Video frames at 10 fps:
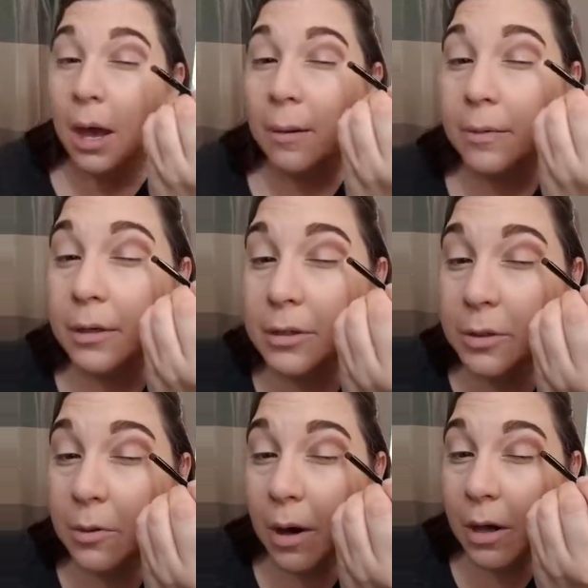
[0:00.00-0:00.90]
I'm going to
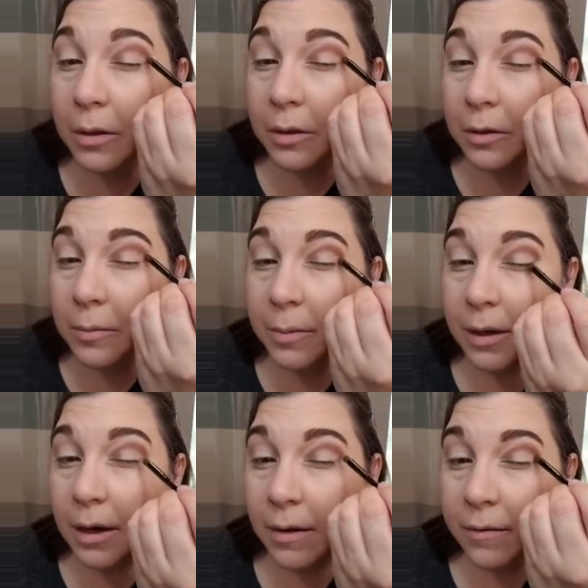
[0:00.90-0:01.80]
do a little
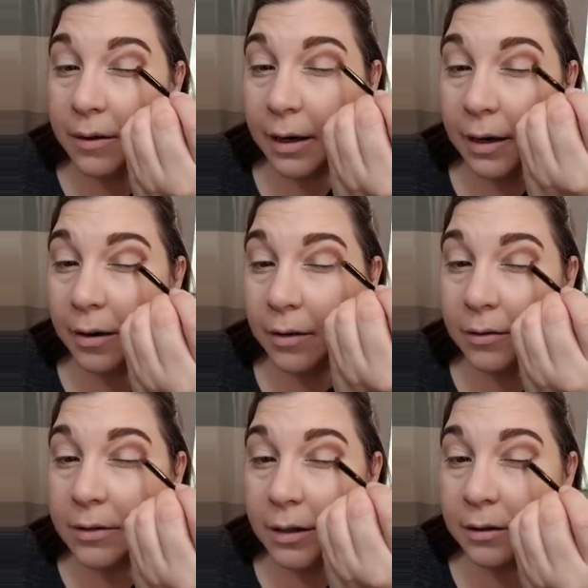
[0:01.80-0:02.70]
bit of an arrow
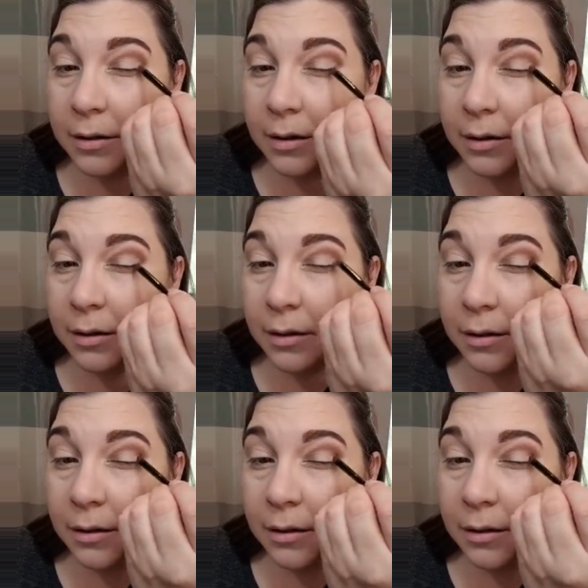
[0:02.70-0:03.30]
down here.